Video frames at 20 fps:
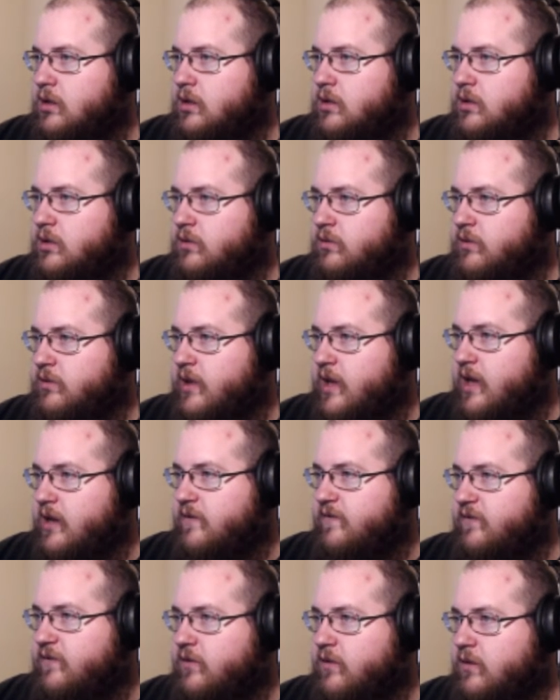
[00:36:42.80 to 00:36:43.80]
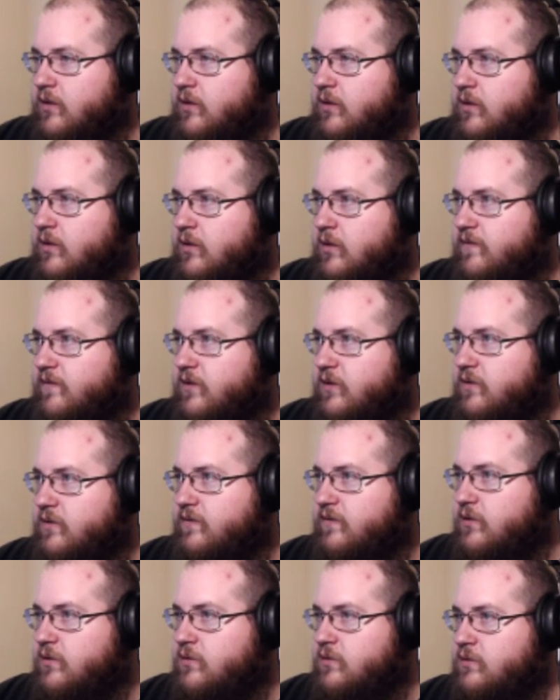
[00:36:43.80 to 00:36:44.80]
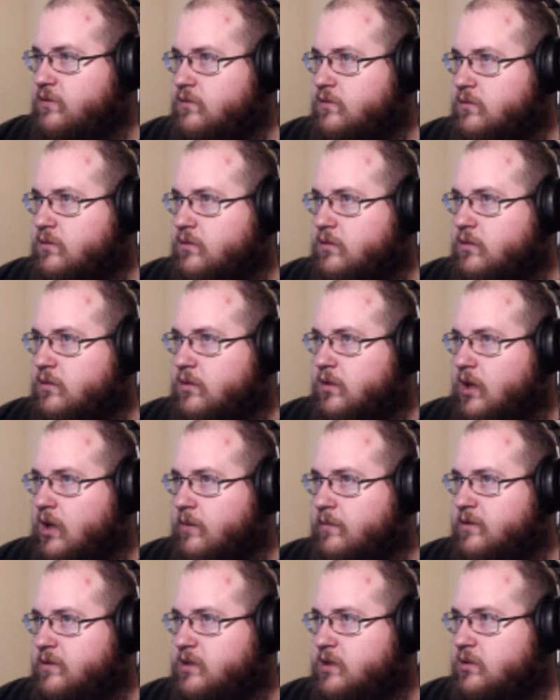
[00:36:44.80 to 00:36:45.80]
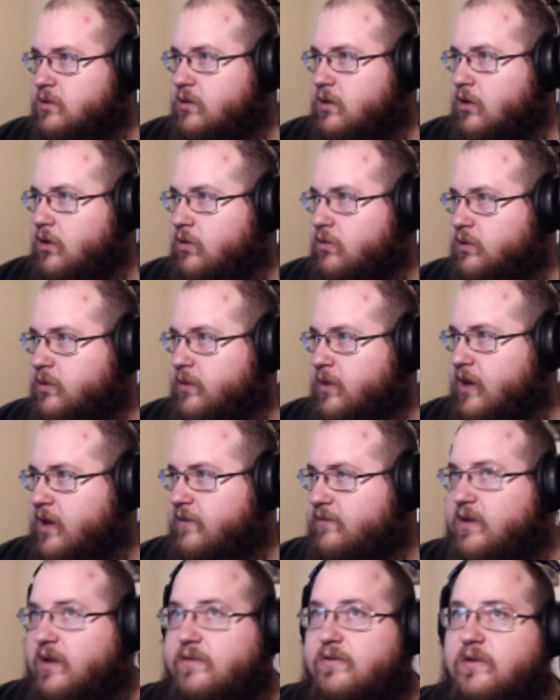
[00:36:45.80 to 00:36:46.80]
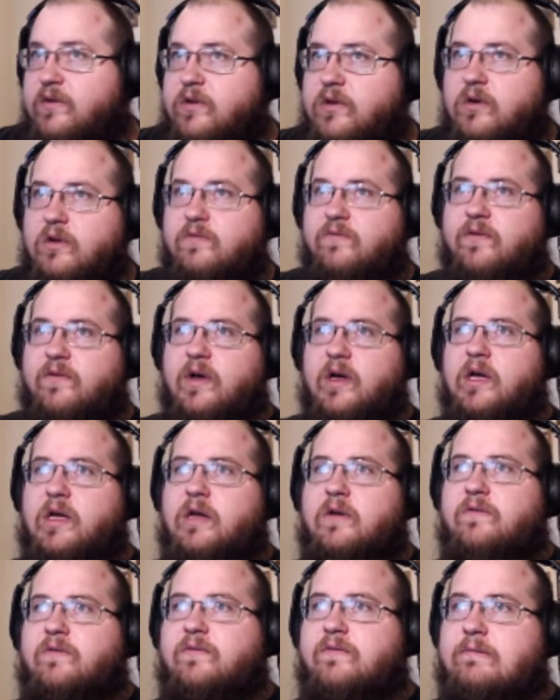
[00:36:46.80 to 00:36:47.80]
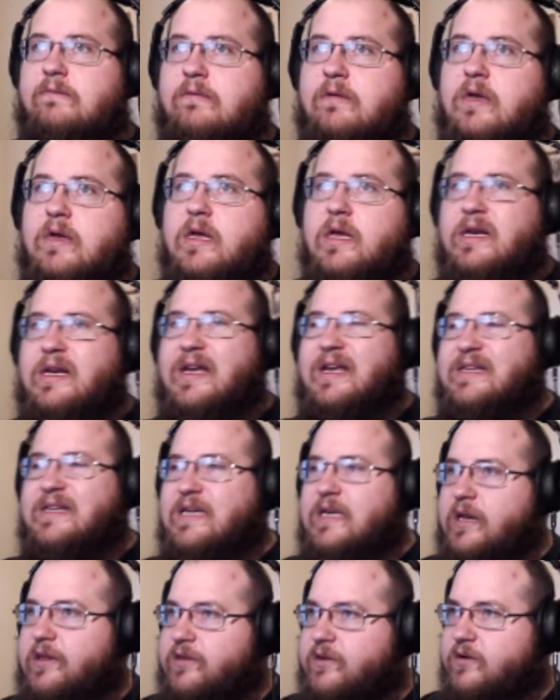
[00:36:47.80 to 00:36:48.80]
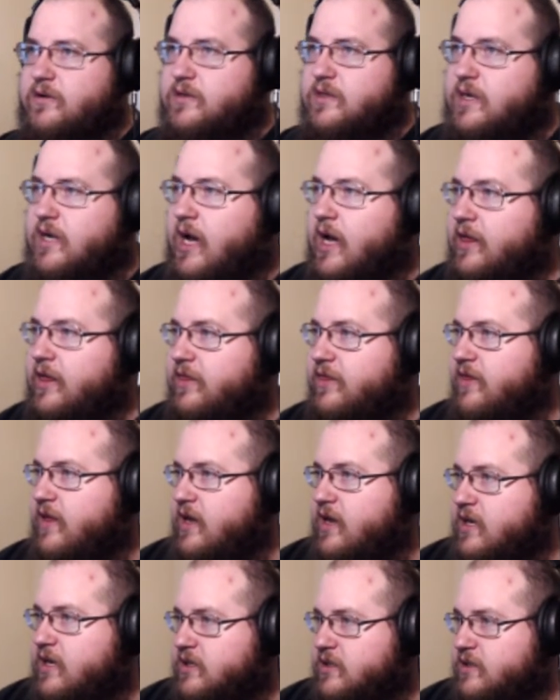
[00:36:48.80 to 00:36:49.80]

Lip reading: Do that for a few fuel. How much hold do we have left? 35. 19 and 13 I think is